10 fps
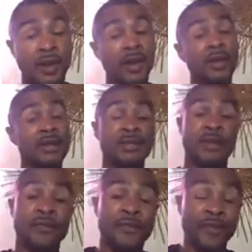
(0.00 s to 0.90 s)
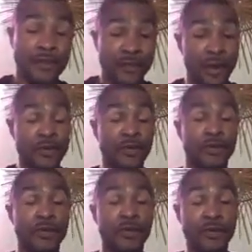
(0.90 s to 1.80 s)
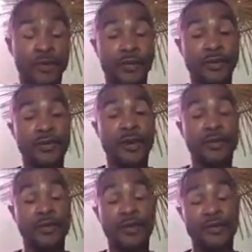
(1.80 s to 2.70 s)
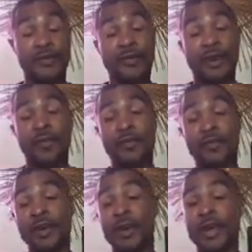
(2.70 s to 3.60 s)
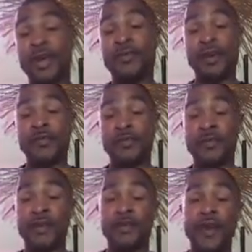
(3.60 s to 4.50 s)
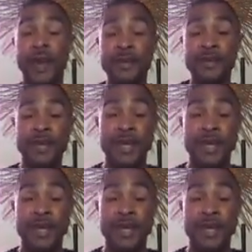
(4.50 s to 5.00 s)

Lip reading: It's self-defense of others, self-defense of self, and self-defense of habitat.